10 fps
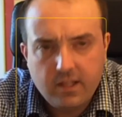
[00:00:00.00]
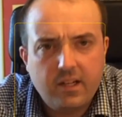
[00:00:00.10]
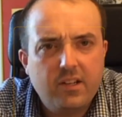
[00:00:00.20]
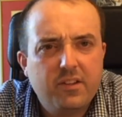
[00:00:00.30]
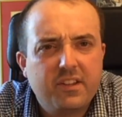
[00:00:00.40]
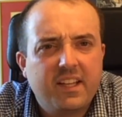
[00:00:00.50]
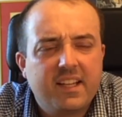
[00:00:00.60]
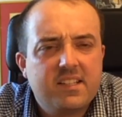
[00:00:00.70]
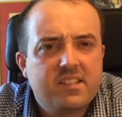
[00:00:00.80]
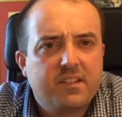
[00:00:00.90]
another thing
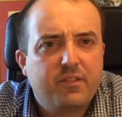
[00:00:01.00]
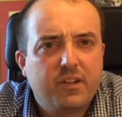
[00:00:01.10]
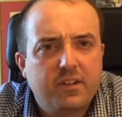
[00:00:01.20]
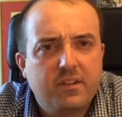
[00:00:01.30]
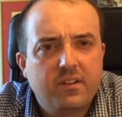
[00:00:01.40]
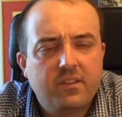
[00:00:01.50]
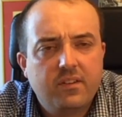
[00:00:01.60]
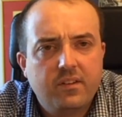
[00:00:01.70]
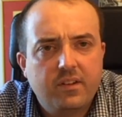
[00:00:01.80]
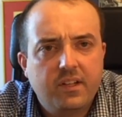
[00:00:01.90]
is if your
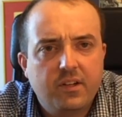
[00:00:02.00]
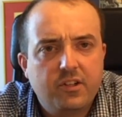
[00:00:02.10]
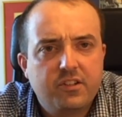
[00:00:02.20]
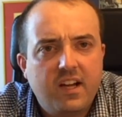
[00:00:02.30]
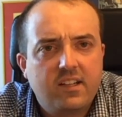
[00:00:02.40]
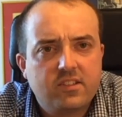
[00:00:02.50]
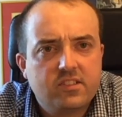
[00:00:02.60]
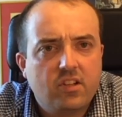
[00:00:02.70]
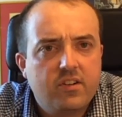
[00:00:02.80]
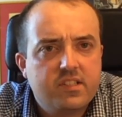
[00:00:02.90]
doctor
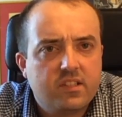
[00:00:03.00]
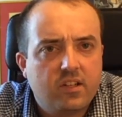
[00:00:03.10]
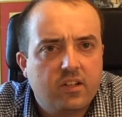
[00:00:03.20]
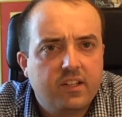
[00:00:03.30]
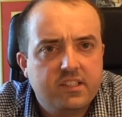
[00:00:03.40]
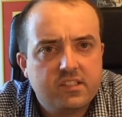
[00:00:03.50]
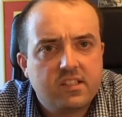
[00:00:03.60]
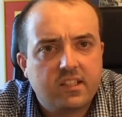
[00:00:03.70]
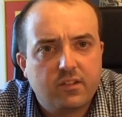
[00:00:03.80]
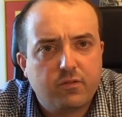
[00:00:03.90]
is always in a hurry, just
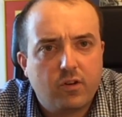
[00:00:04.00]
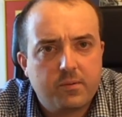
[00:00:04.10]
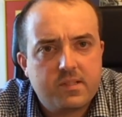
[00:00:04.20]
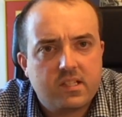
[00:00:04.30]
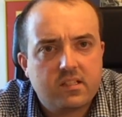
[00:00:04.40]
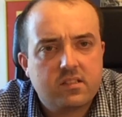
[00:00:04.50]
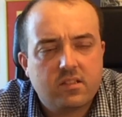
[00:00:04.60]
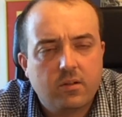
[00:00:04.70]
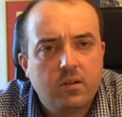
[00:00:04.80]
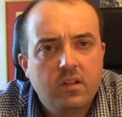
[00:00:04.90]
like your pharmacist.
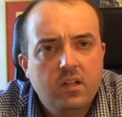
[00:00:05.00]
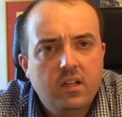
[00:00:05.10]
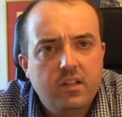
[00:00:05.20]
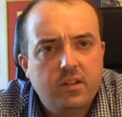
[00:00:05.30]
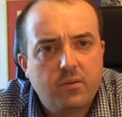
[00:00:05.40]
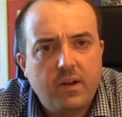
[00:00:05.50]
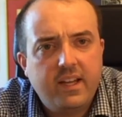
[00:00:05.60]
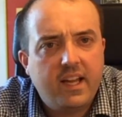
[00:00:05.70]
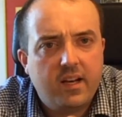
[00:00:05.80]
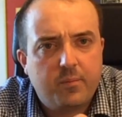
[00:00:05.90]
So they'll
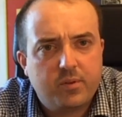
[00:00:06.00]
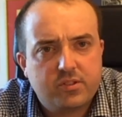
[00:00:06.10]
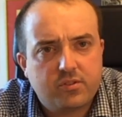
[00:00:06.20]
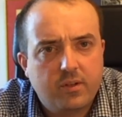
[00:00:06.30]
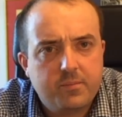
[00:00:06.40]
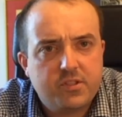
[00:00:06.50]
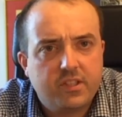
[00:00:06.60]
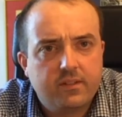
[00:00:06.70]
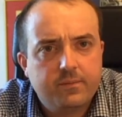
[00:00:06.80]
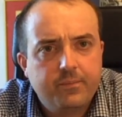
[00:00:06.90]
write out a
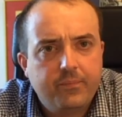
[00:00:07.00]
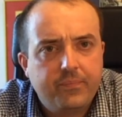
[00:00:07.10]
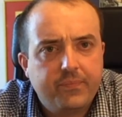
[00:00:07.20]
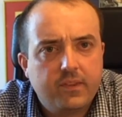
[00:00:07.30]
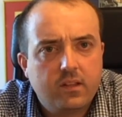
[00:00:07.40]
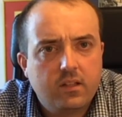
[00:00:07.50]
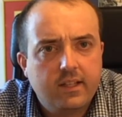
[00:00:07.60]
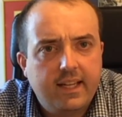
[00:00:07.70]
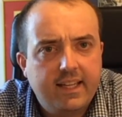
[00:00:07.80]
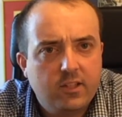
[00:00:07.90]
prescription
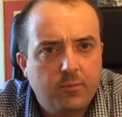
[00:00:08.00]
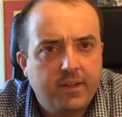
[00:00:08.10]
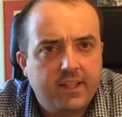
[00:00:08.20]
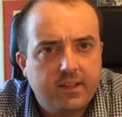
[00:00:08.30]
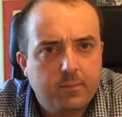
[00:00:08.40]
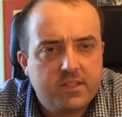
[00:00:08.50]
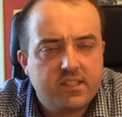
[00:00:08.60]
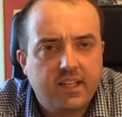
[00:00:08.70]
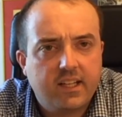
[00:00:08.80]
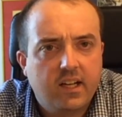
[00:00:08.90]
and they'll make a
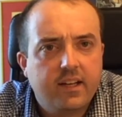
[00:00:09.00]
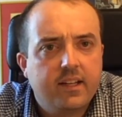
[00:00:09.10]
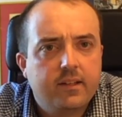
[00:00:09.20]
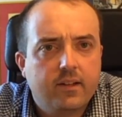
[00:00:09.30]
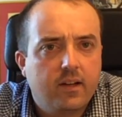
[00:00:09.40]
mistake on it.